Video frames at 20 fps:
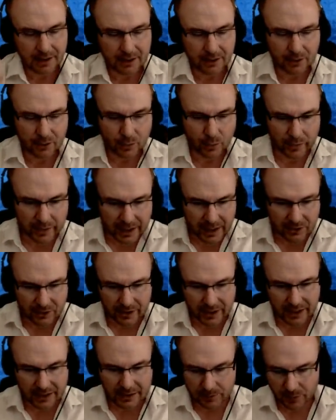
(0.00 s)
when they look
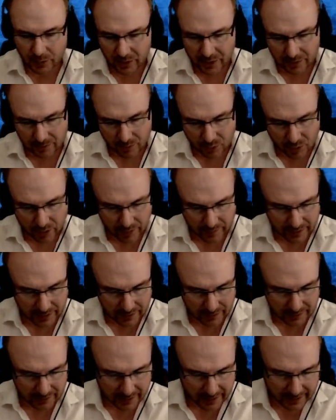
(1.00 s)
at the Book of
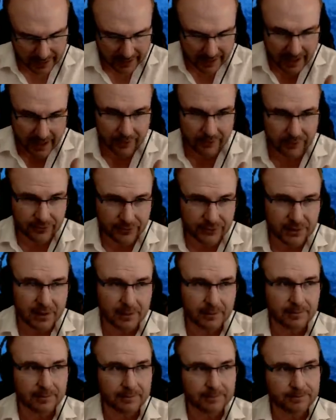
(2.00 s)
Mormon, they have
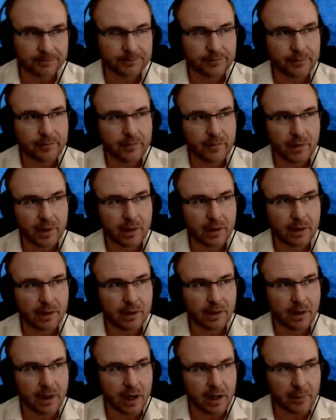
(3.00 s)
some
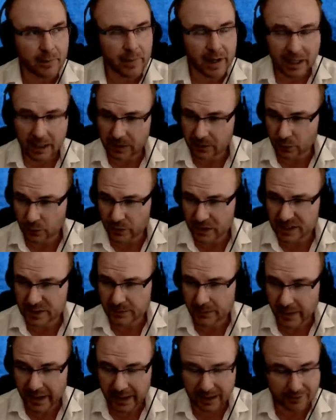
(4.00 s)
automatic
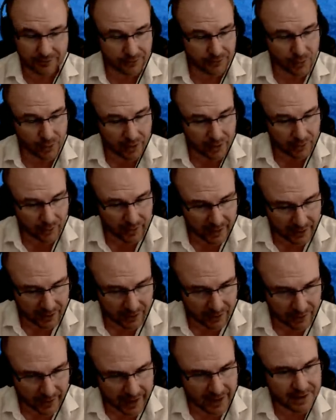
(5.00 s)
respect for it when they were
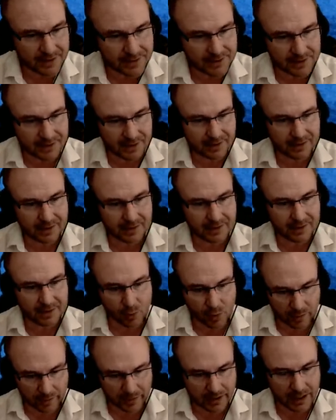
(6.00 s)
raised in the
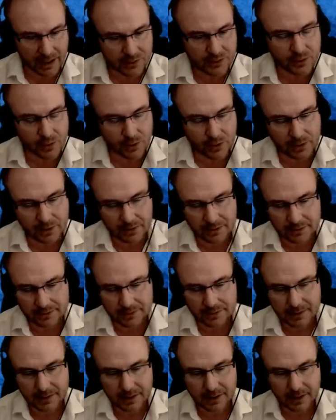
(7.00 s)
Mormon household.
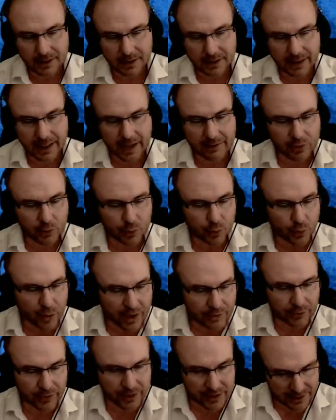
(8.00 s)
They have a
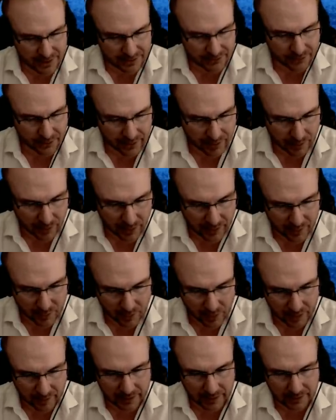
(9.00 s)
reverence for the Book of
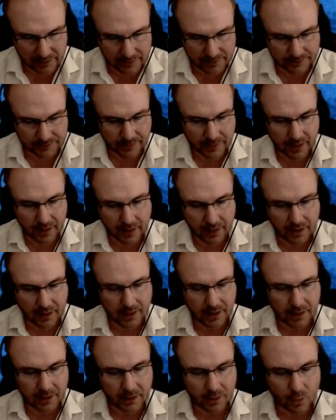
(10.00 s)
Mormon.
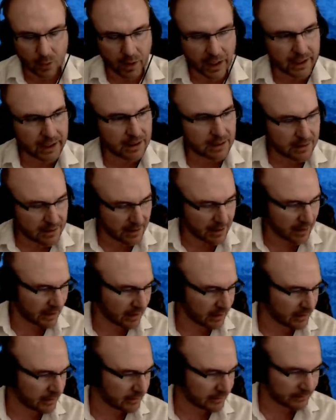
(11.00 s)
Why is that?
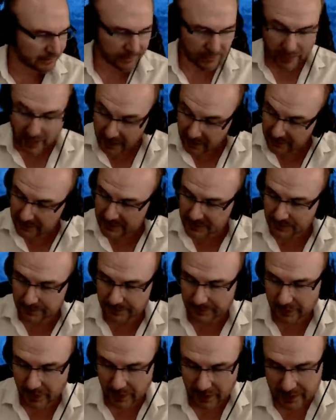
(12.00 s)
Well, it's
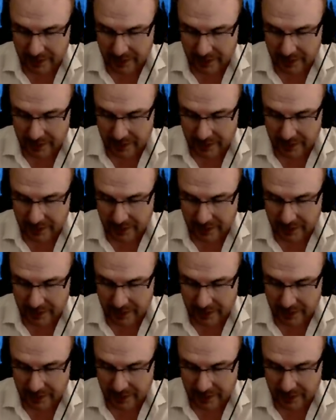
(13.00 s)
partly